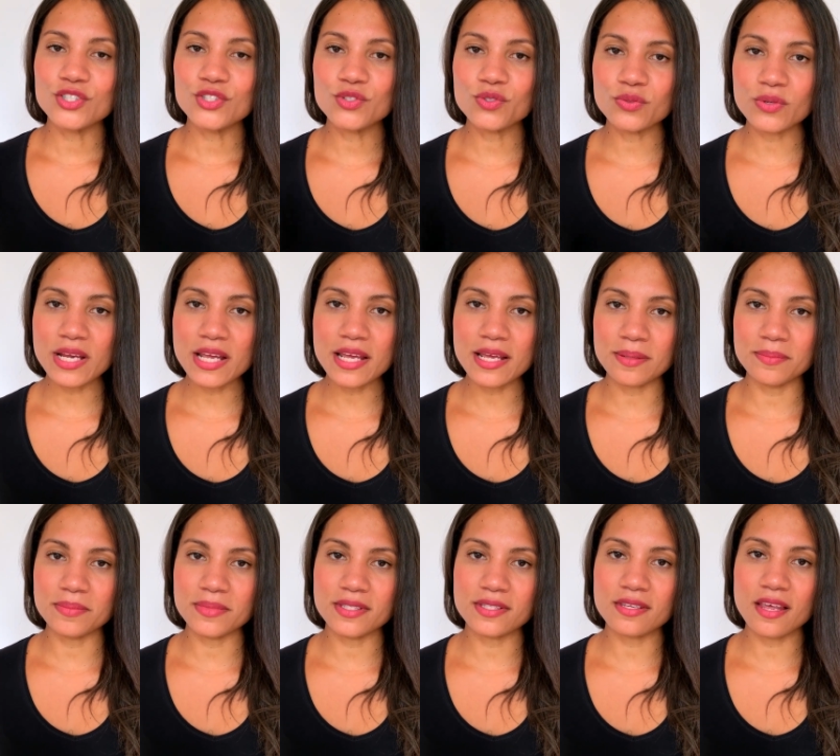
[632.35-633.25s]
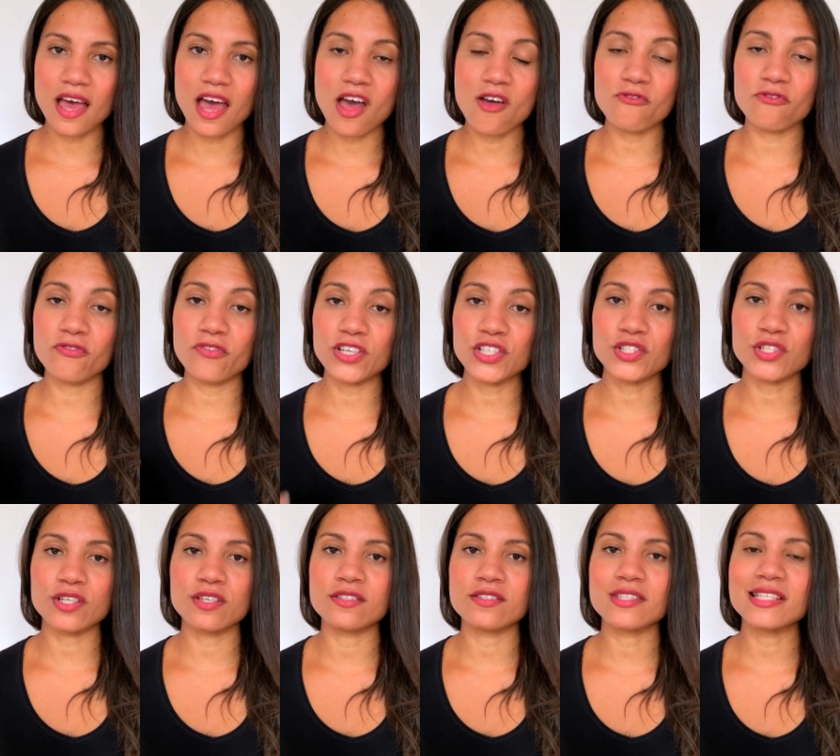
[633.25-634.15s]
dreams and
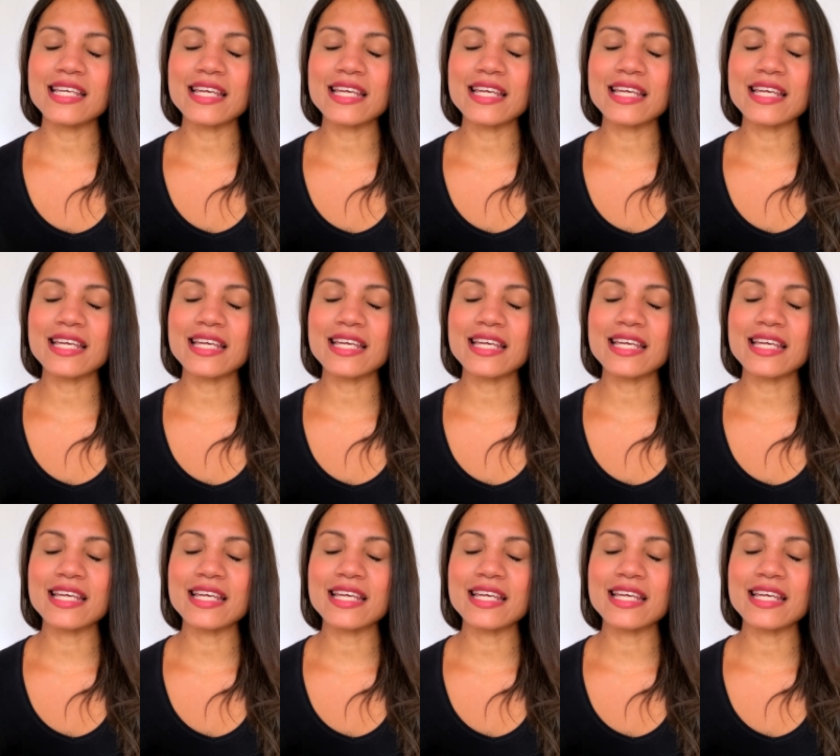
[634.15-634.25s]
visions.